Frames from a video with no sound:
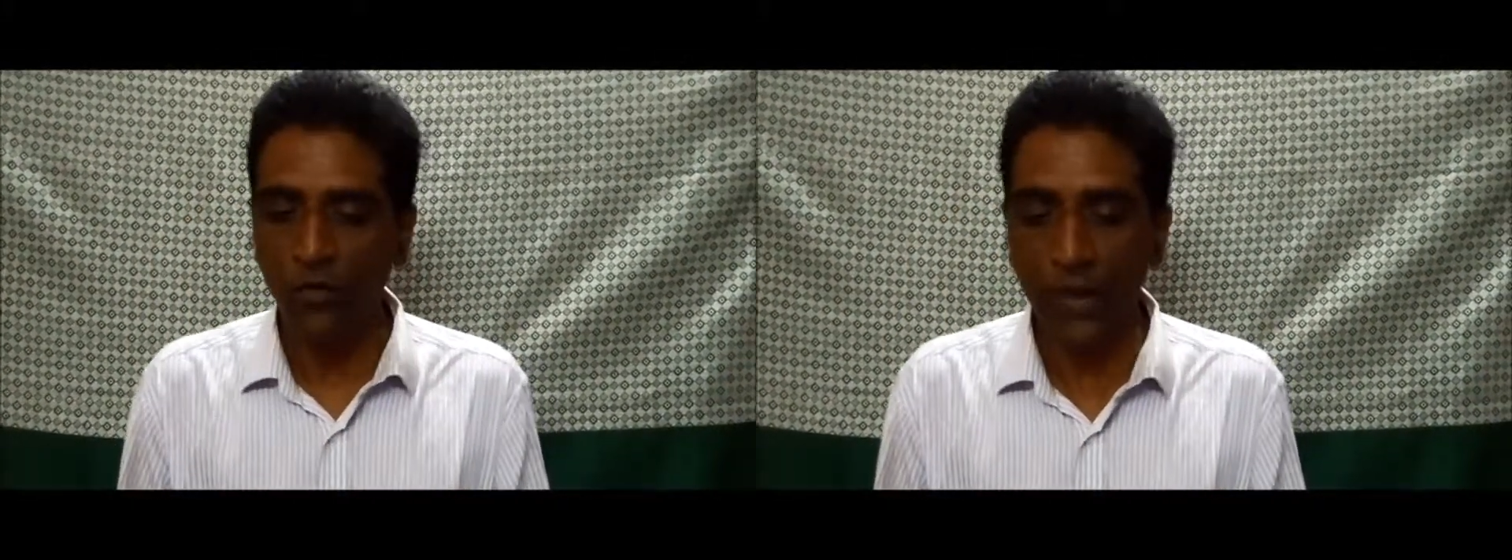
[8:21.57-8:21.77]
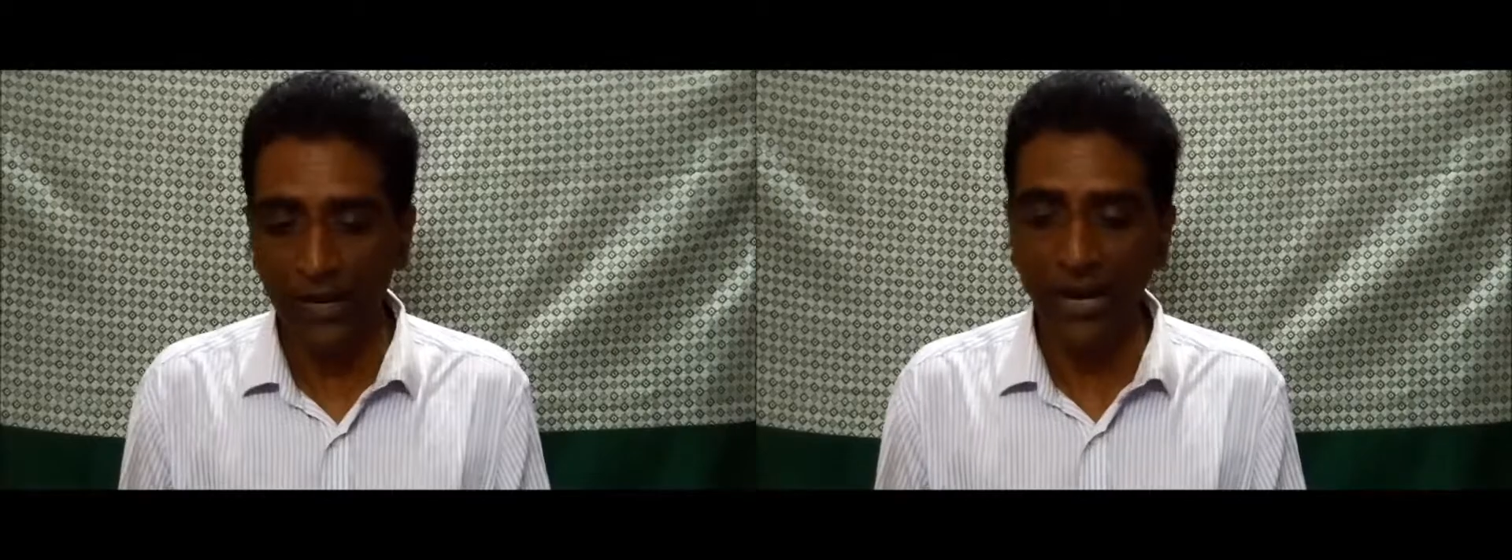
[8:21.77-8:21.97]

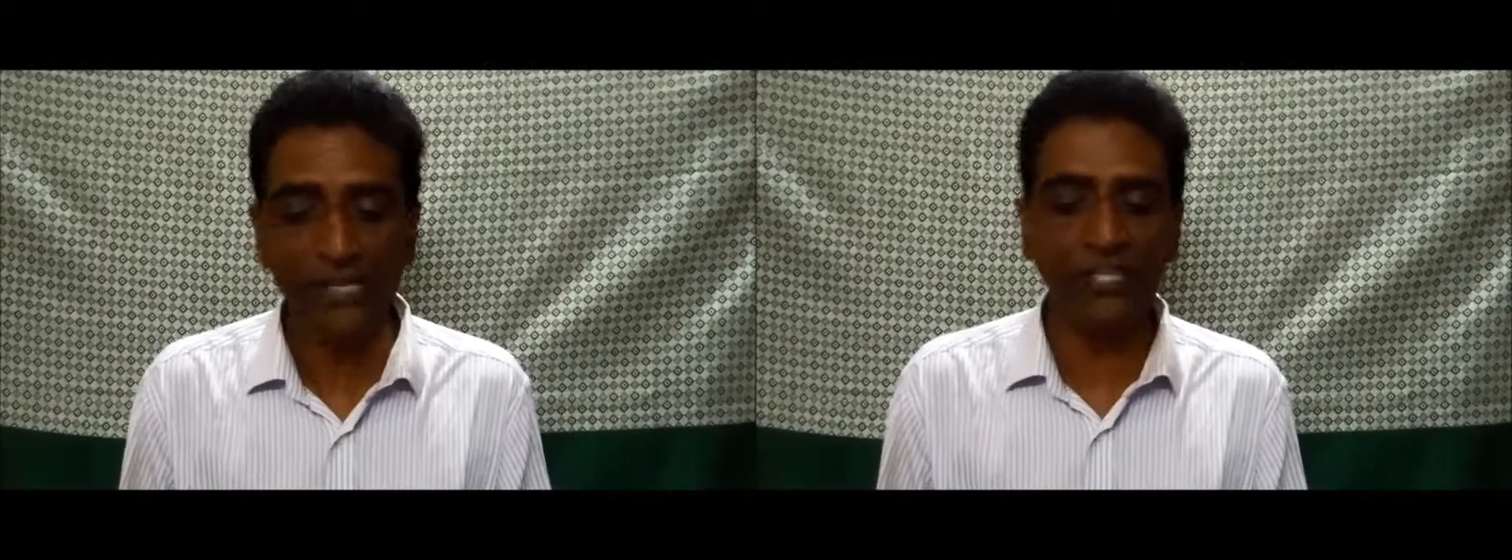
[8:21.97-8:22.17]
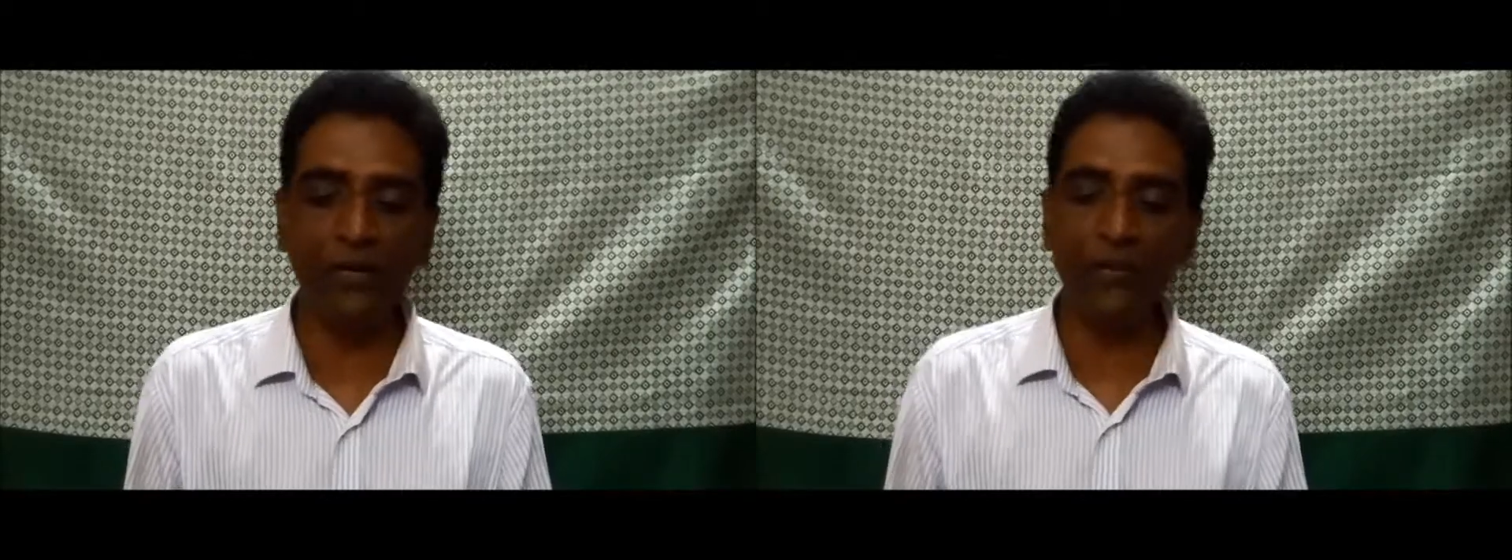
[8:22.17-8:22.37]
Well, I
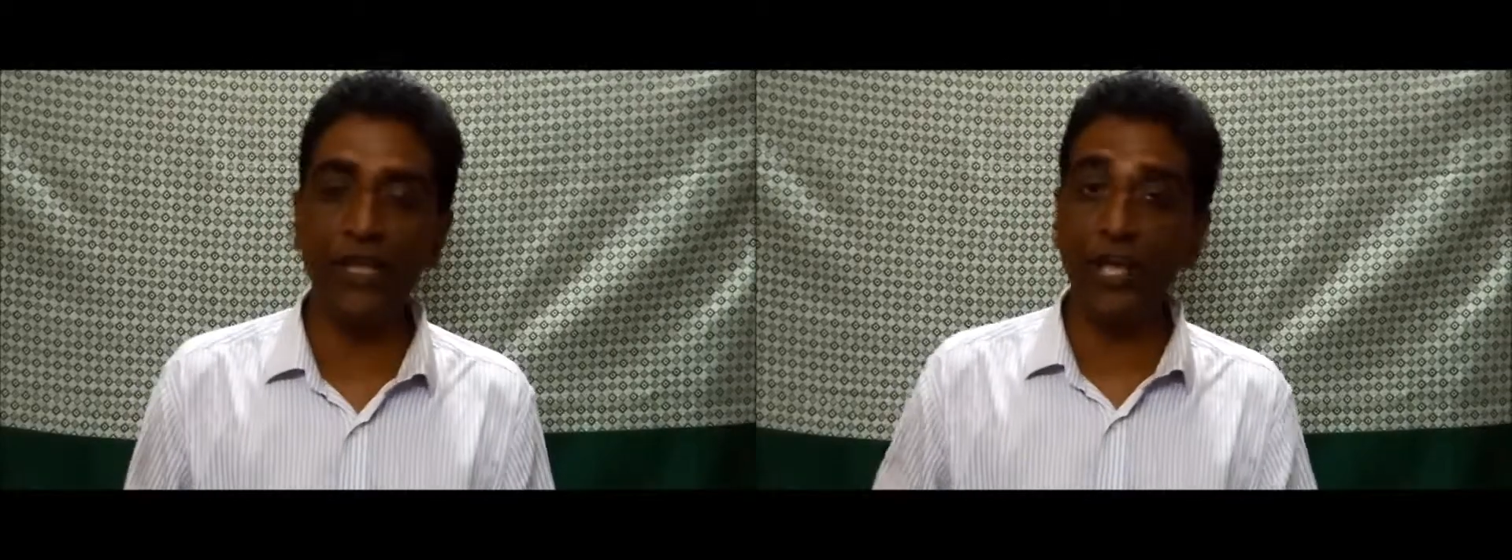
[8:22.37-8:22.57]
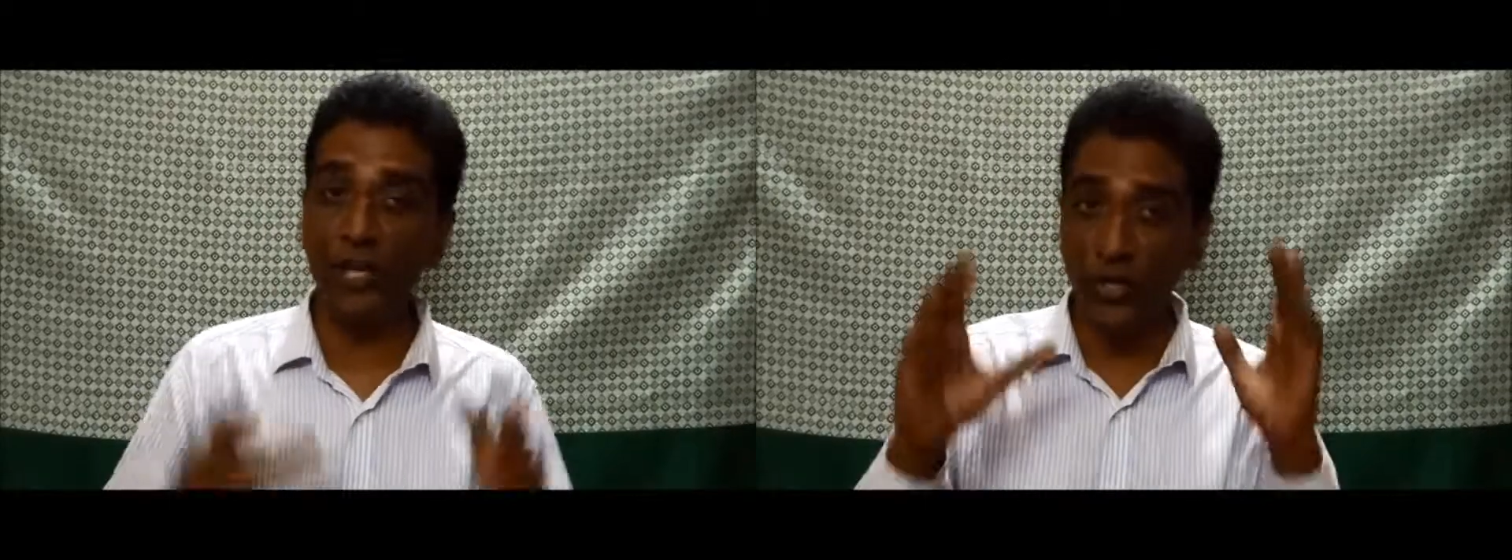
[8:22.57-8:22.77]
shall
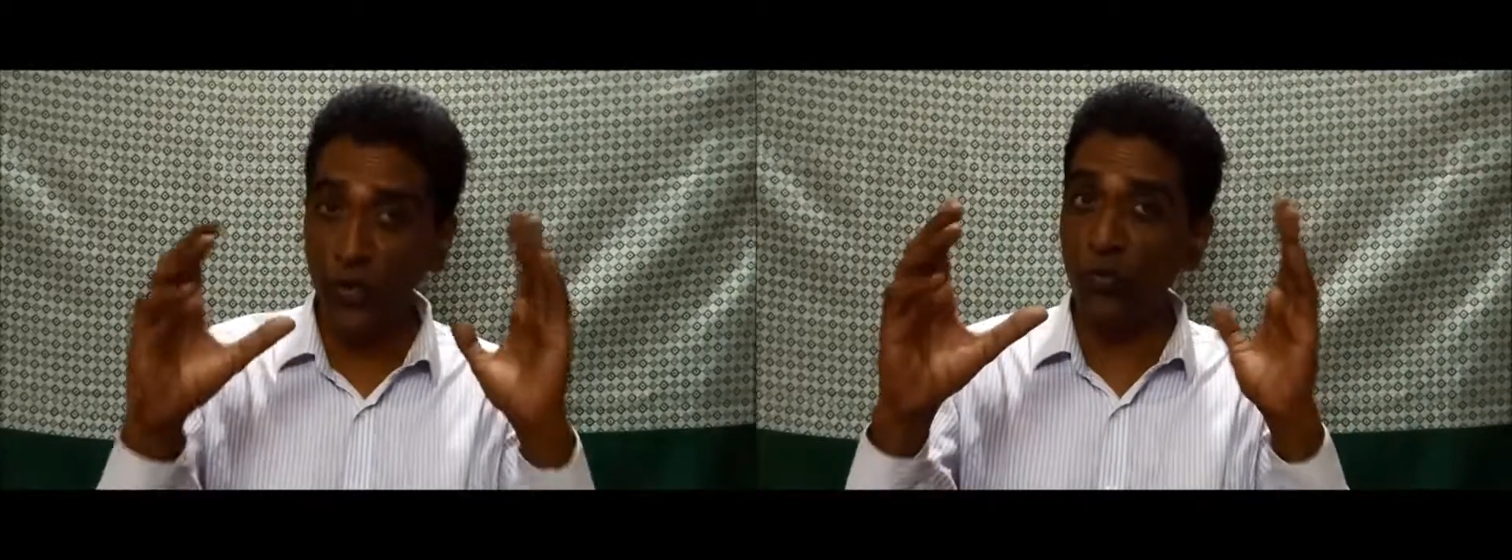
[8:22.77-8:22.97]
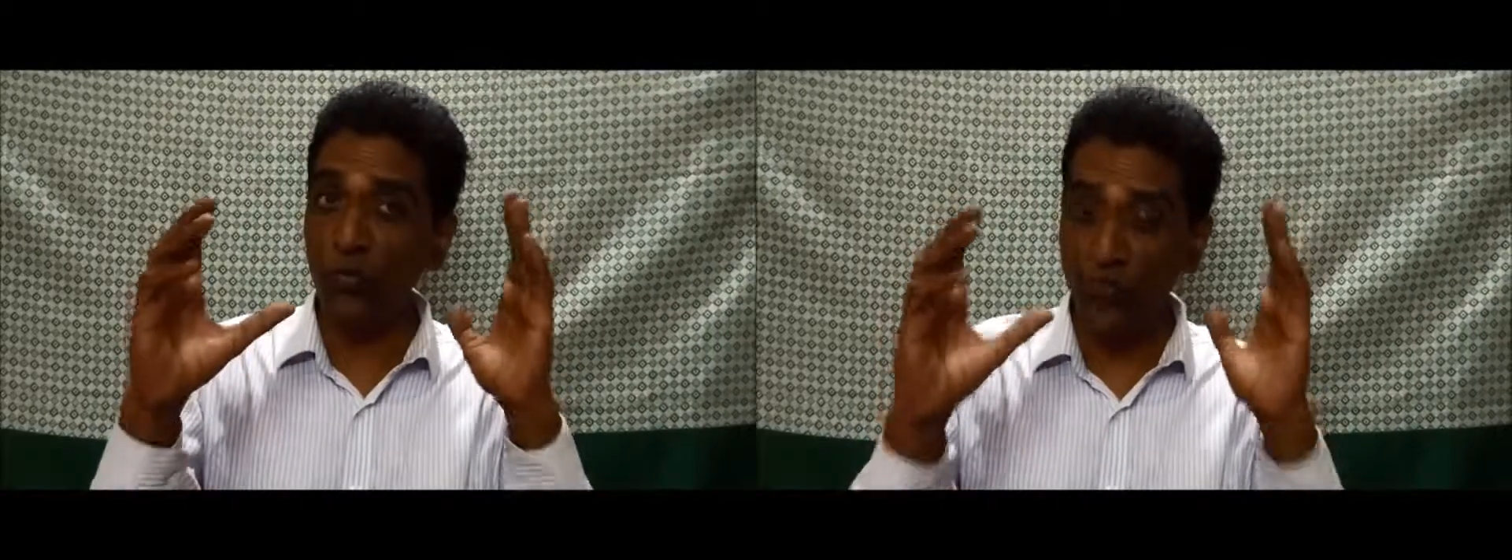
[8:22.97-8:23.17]
make a
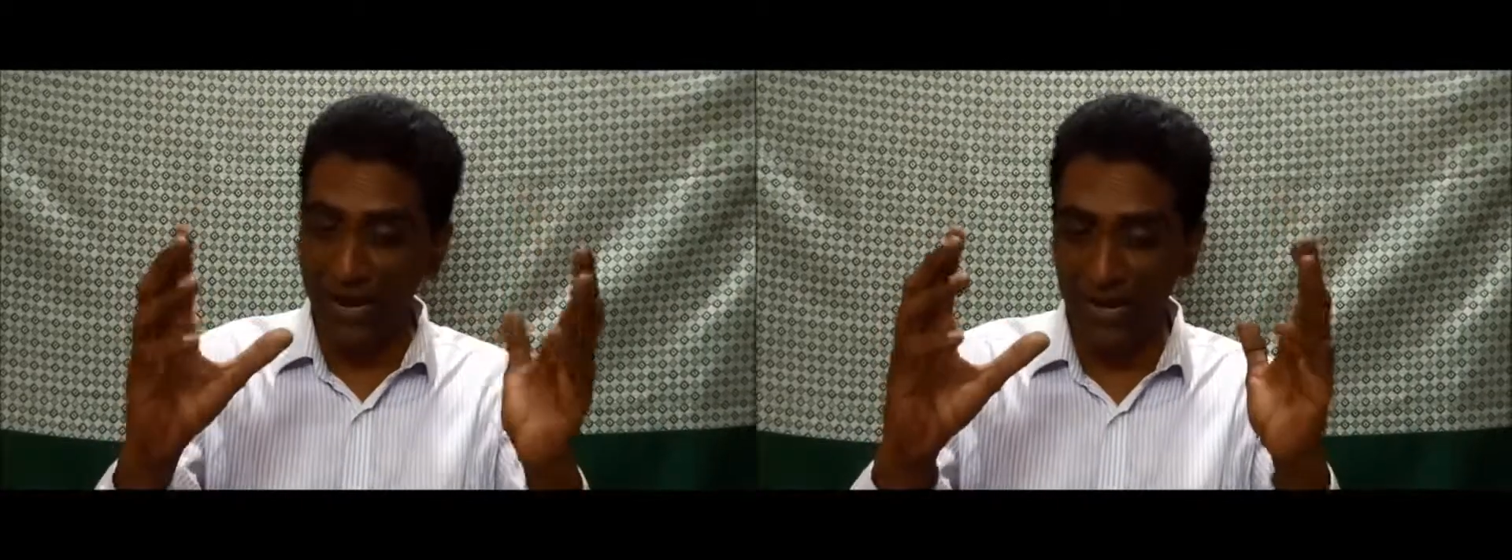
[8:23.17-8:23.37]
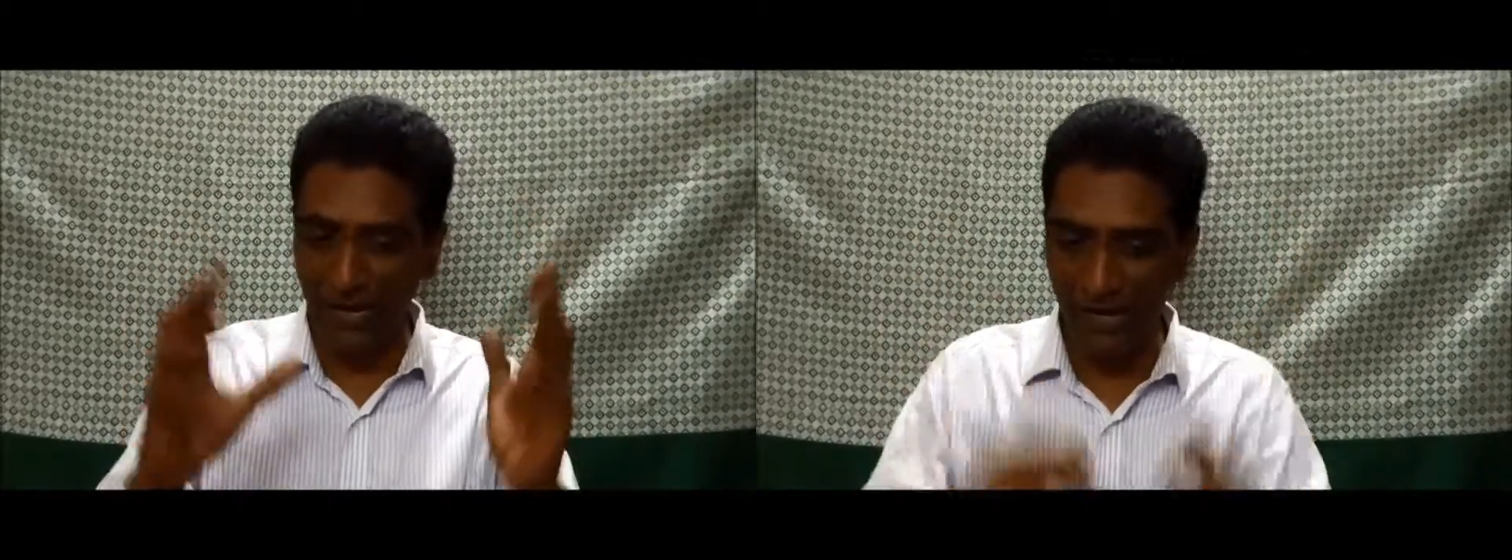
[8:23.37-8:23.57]
new
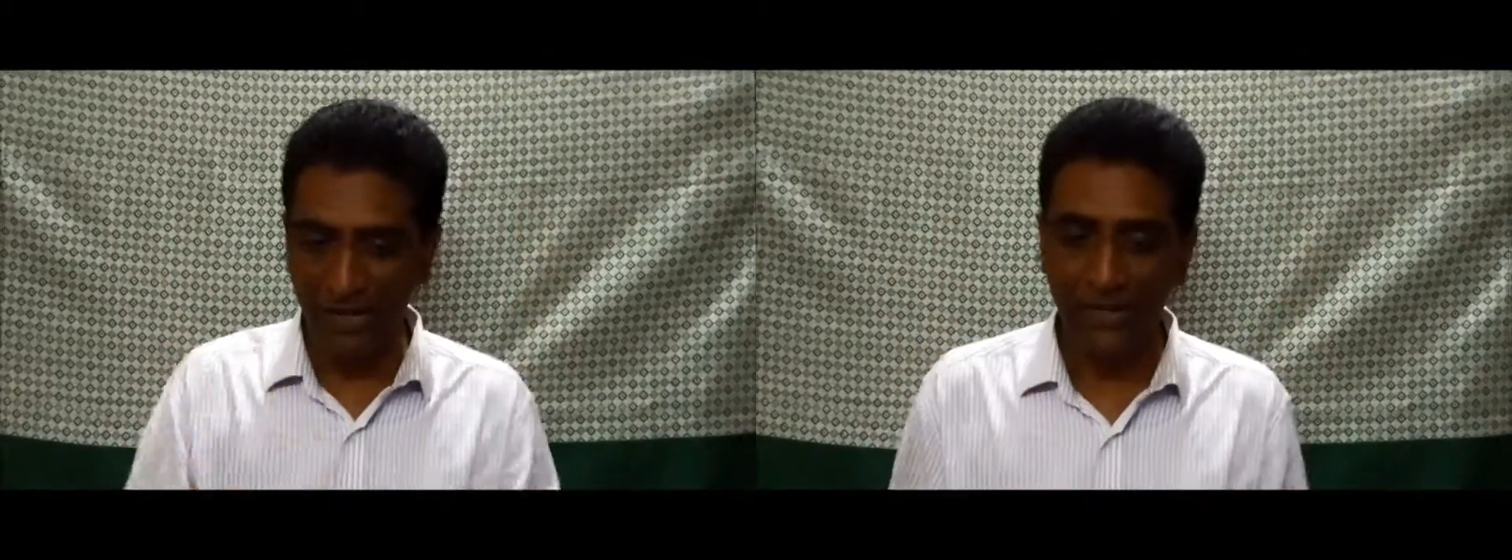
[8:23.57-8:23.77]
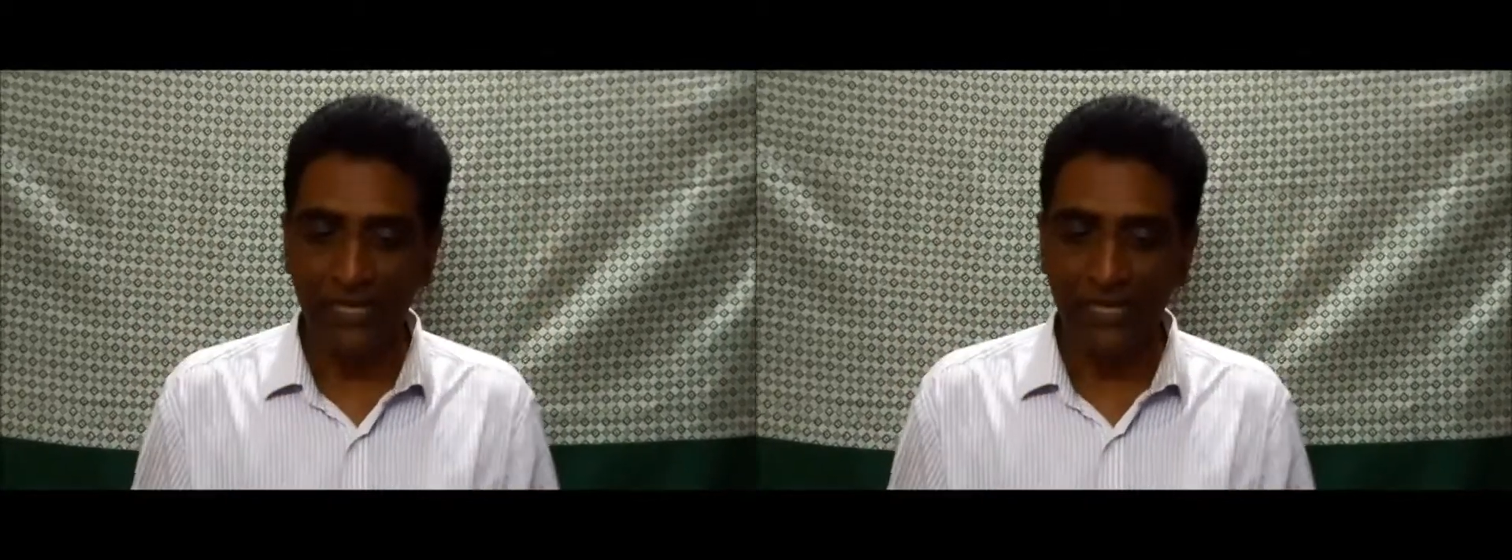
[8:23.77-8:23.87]
will,